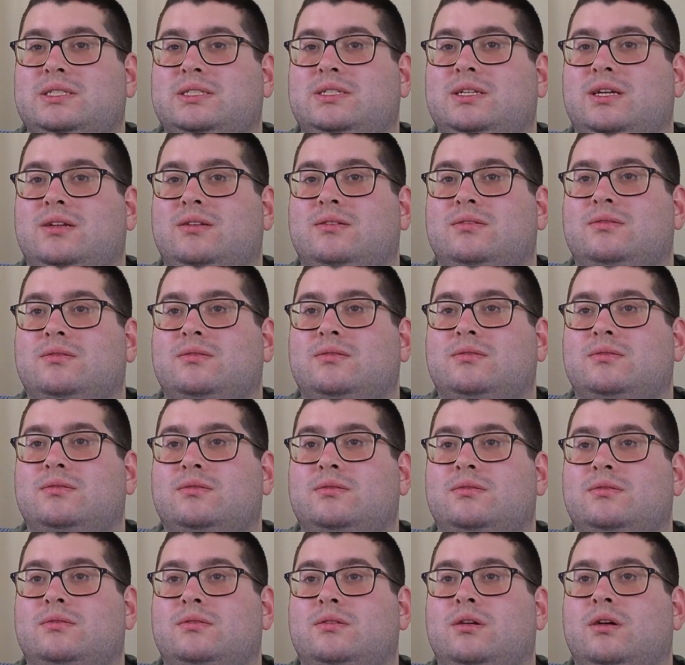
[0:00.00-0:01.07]
dead?
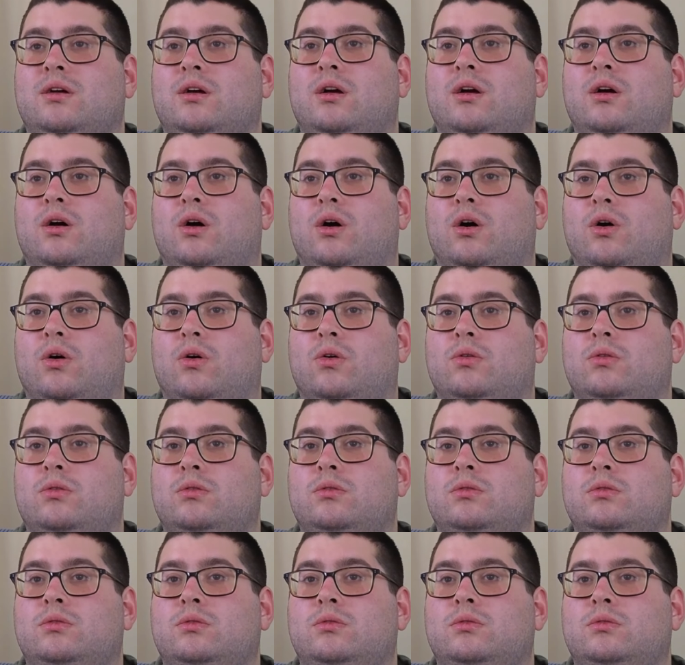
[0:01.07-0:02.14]
Oh. He's
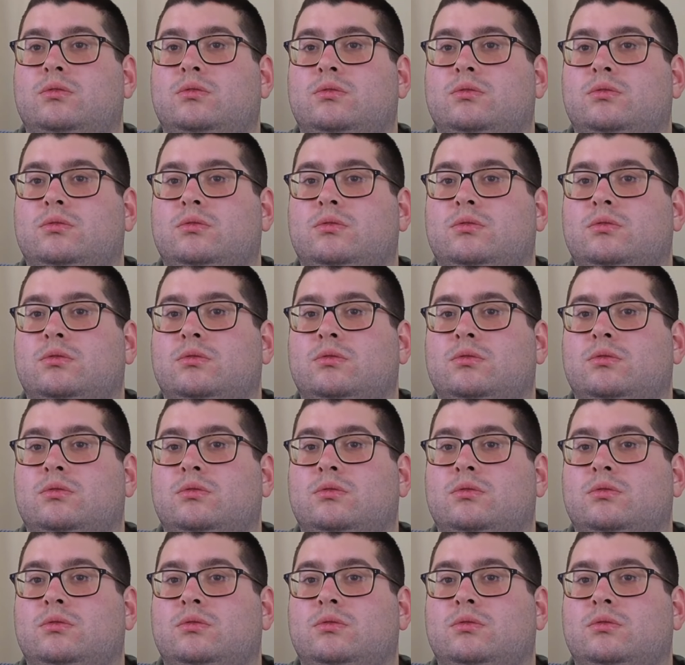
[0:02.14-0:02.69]
not onto anything.